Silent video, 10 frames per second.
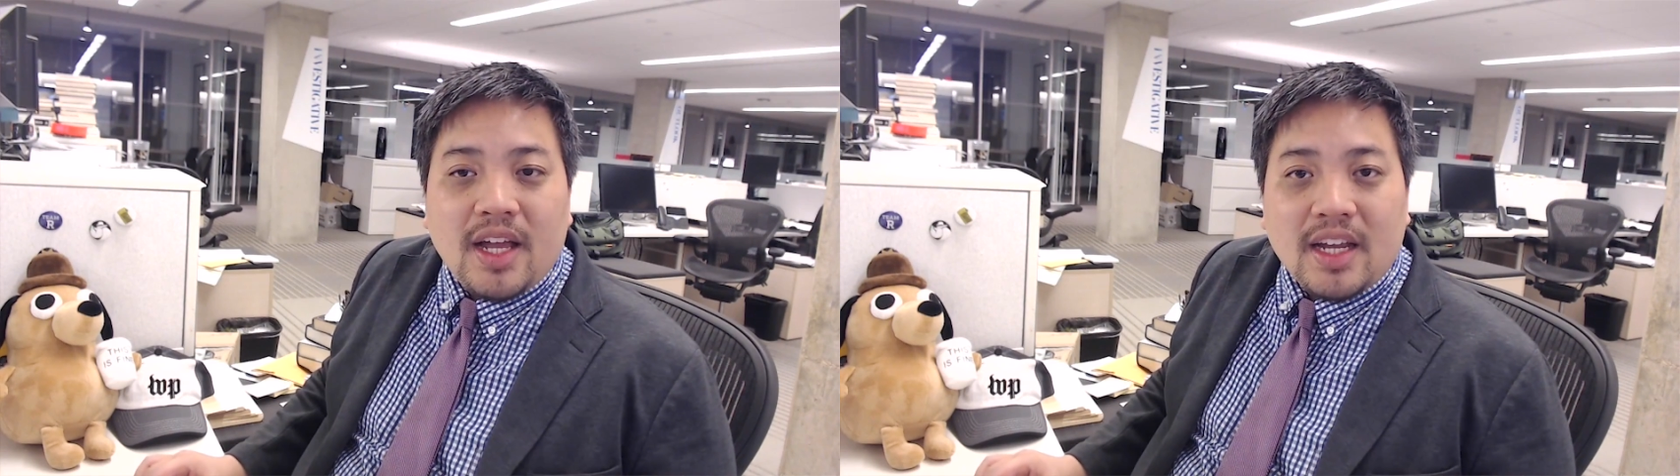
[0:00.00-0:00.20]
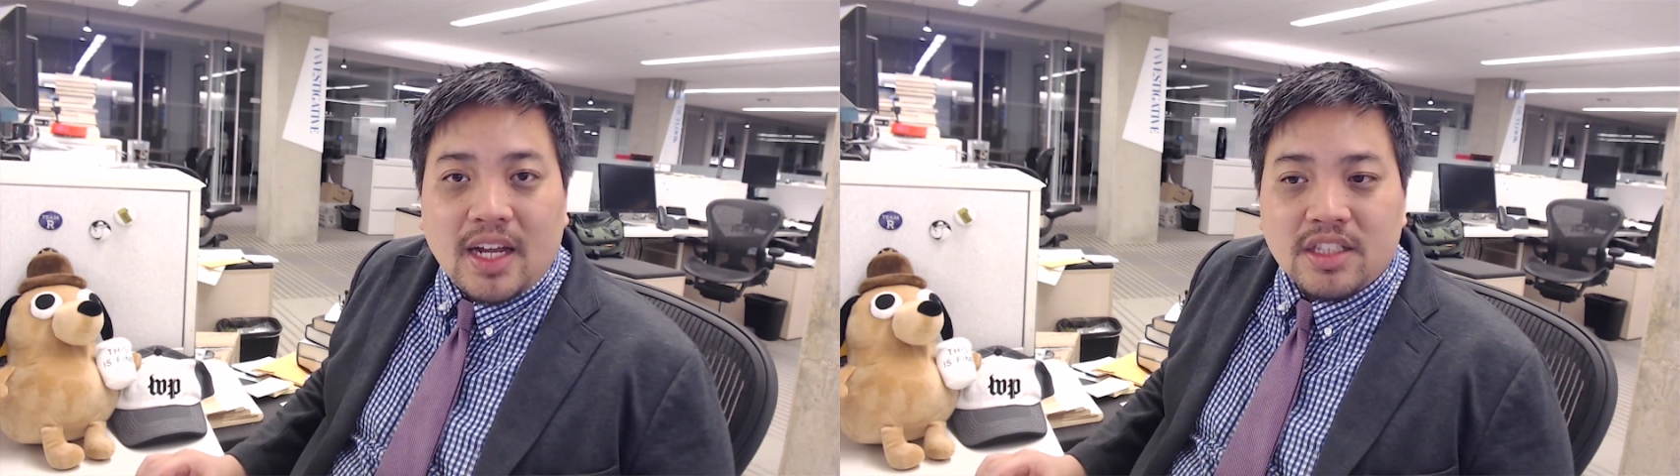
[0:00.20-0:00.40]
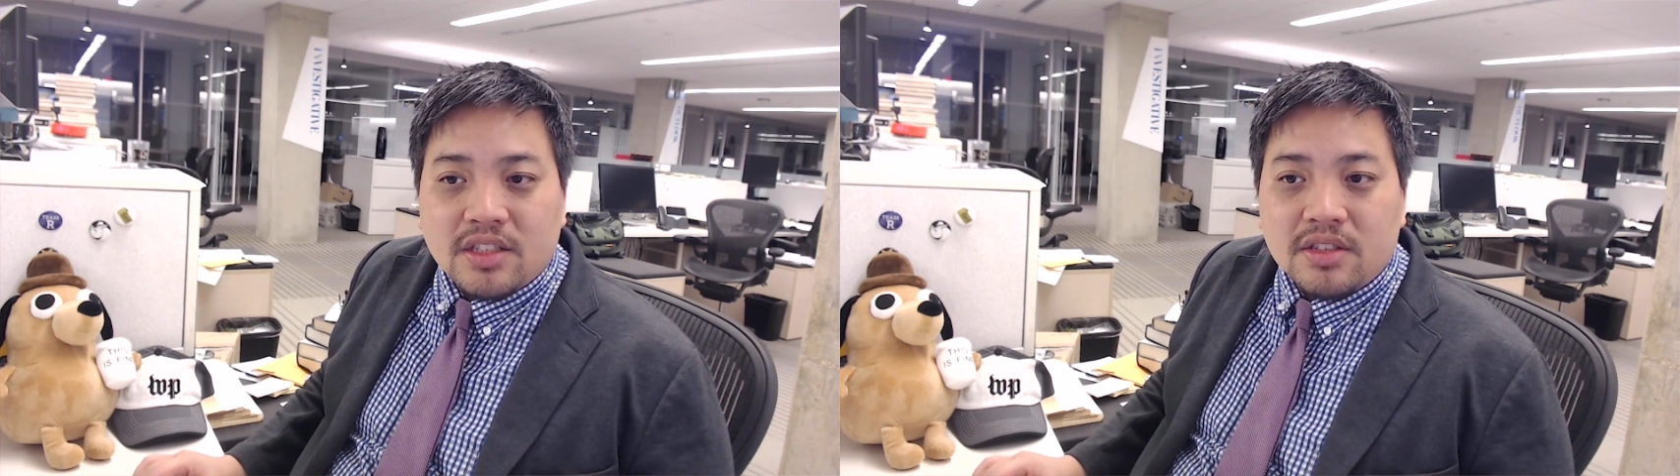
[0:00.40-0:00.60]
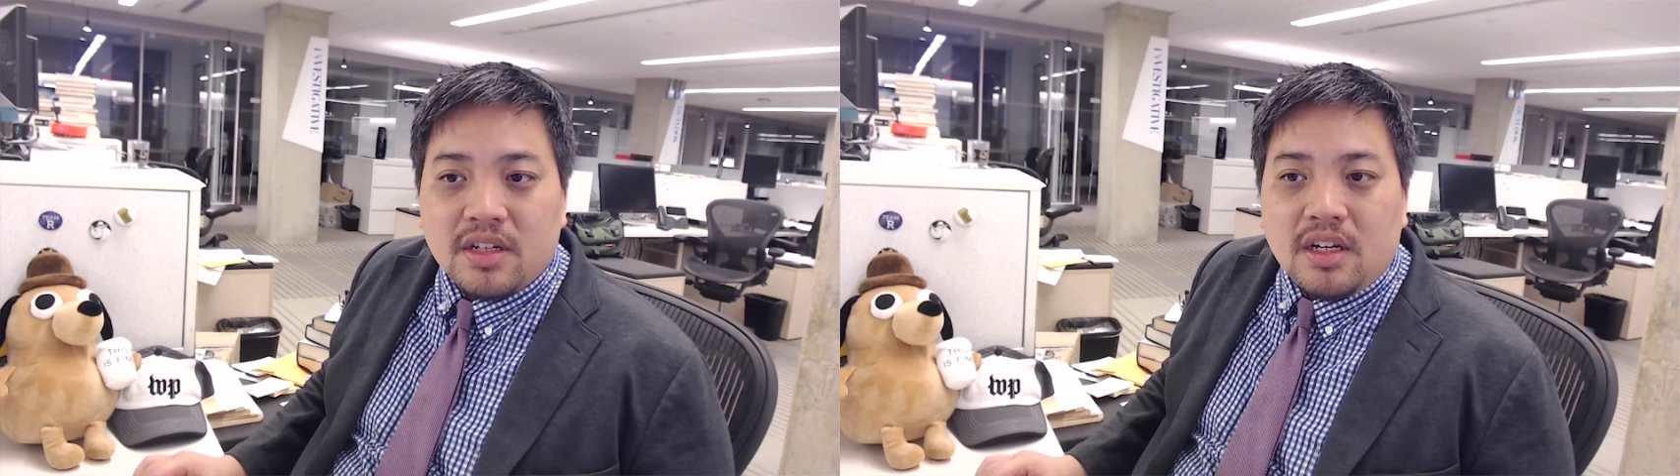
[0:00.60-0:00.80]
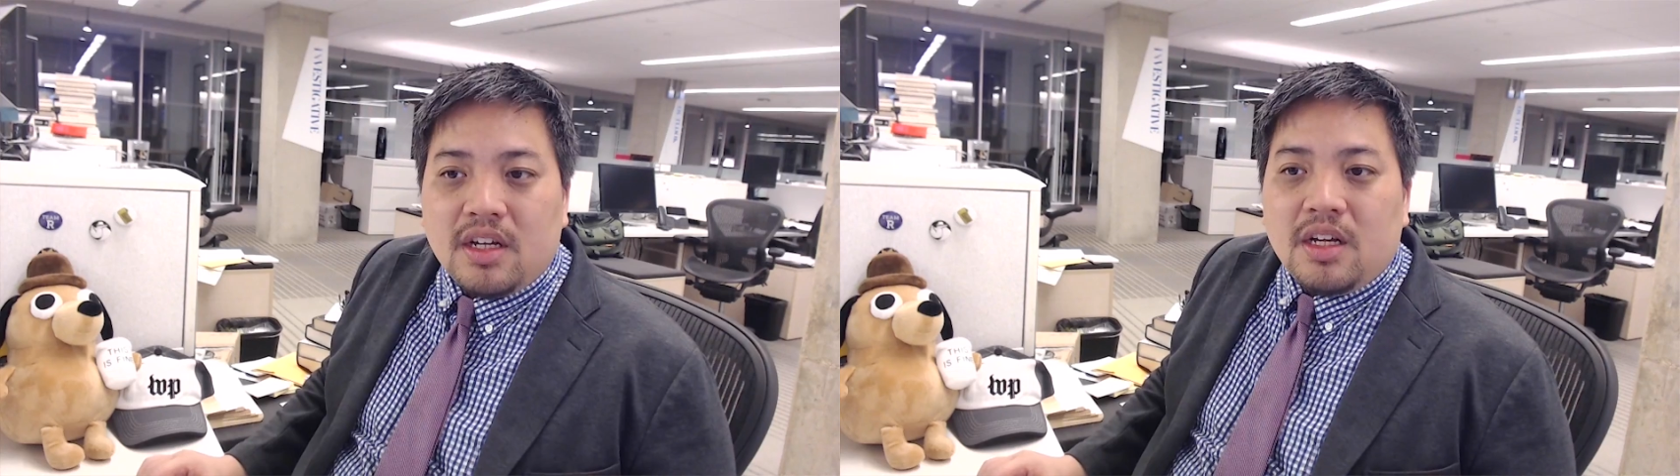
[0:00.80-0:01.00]
connections
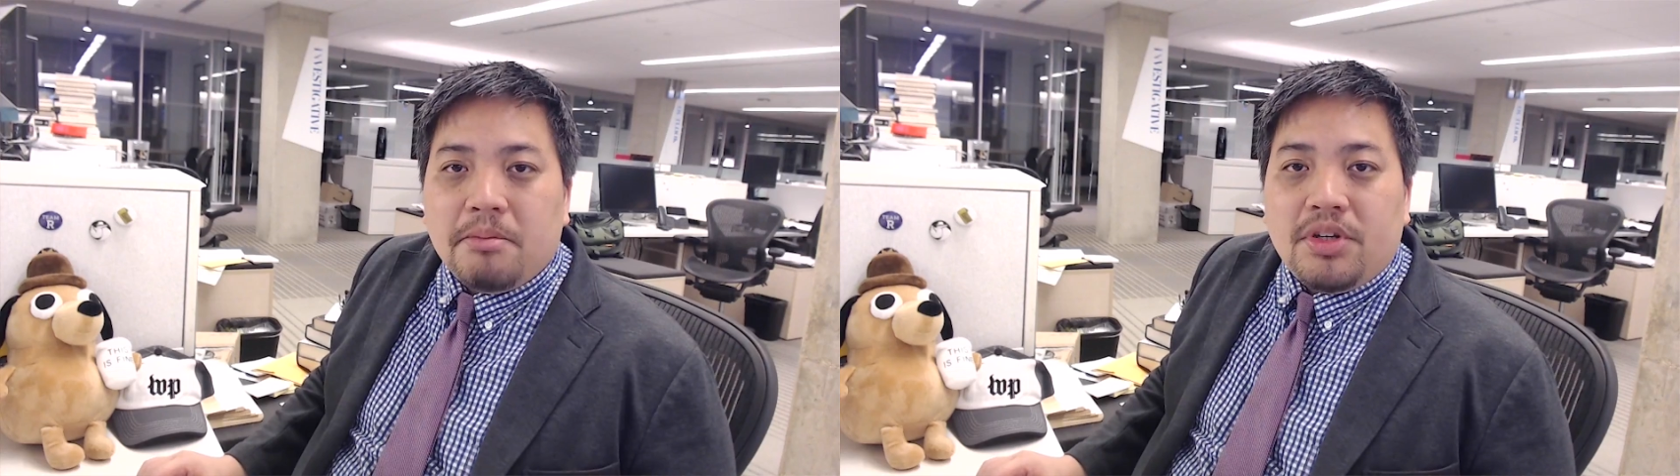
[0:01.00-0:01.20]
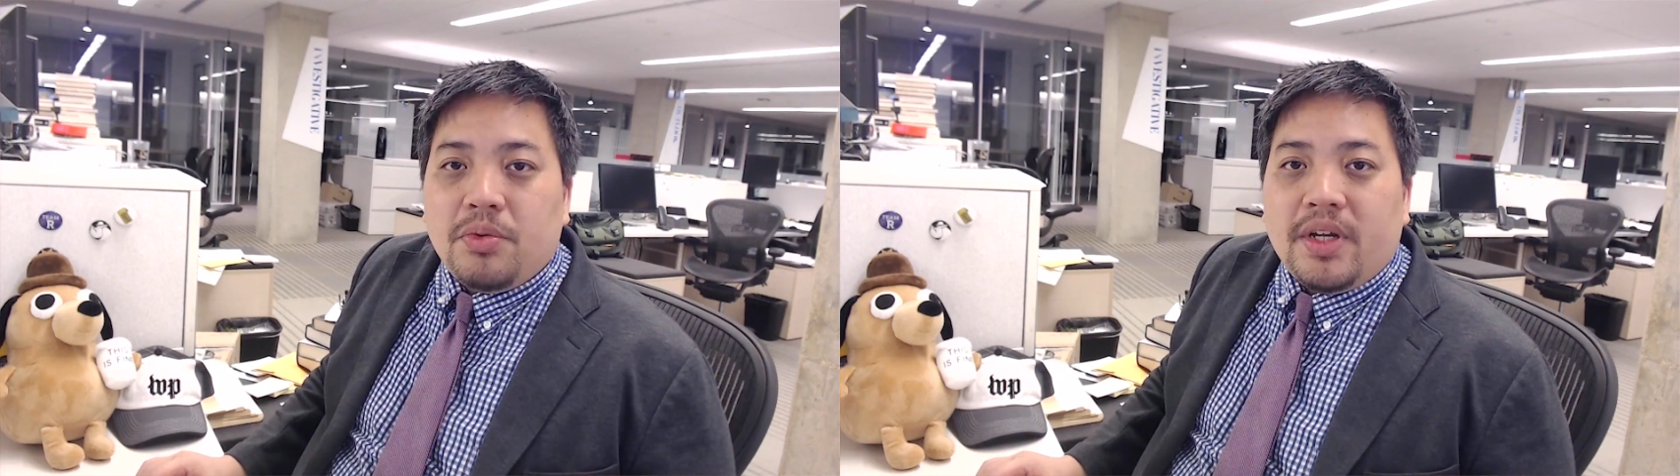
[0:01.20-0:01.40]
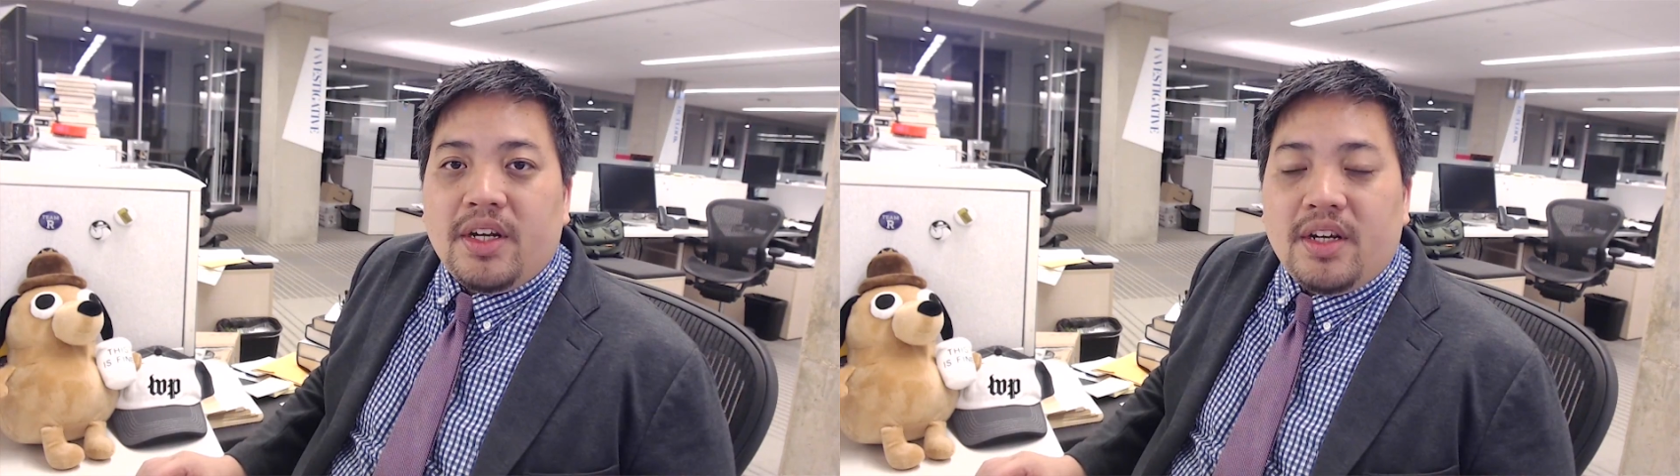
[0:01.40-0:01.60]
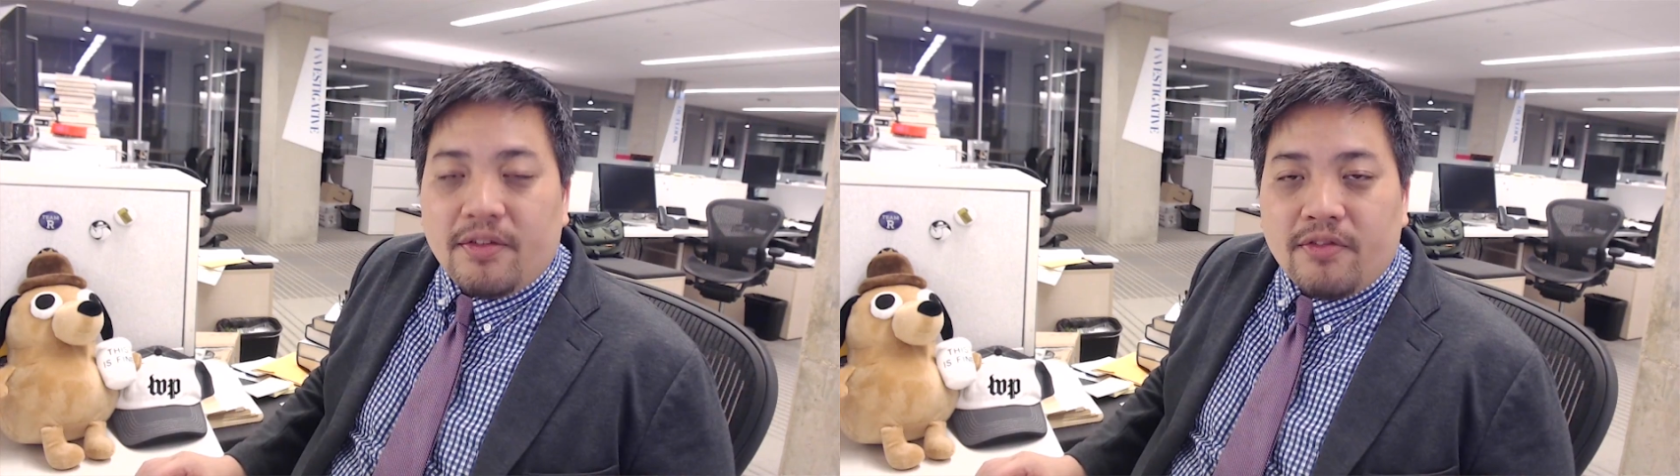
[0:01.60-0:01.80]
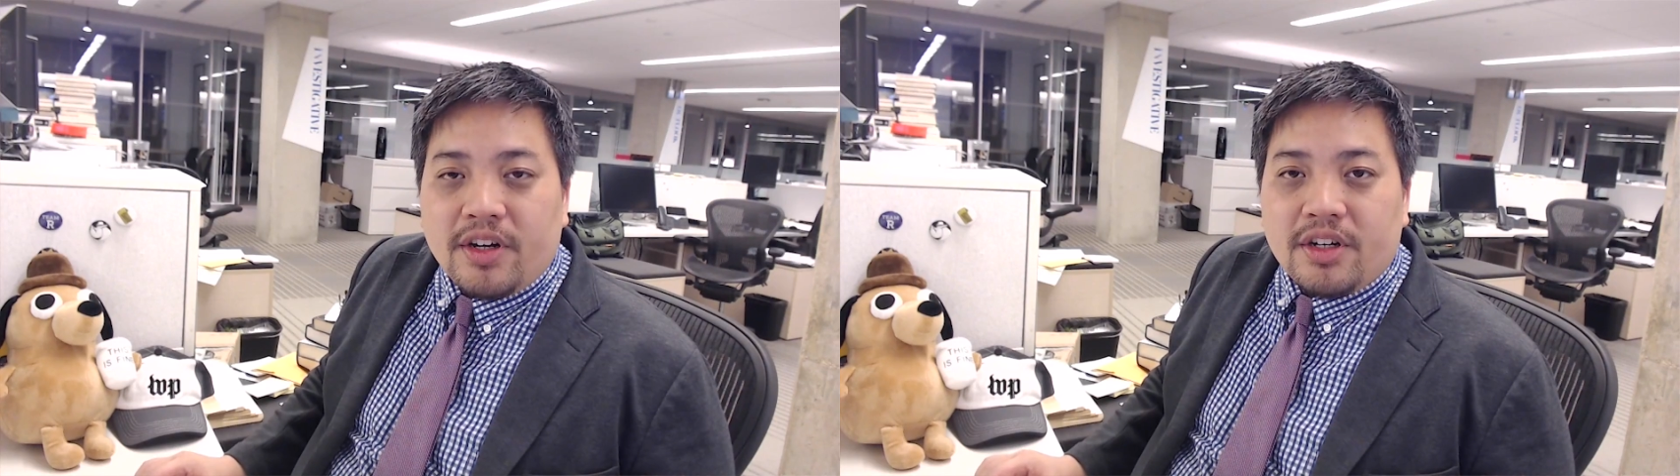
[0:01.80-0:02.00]
between
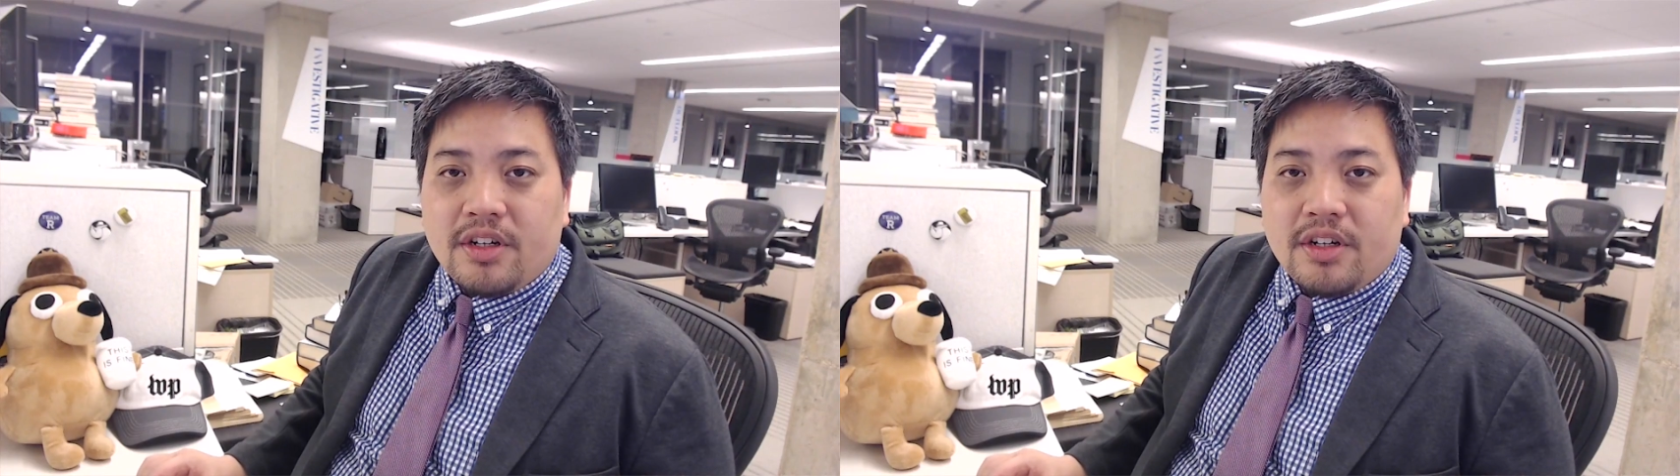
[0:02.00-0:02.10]
different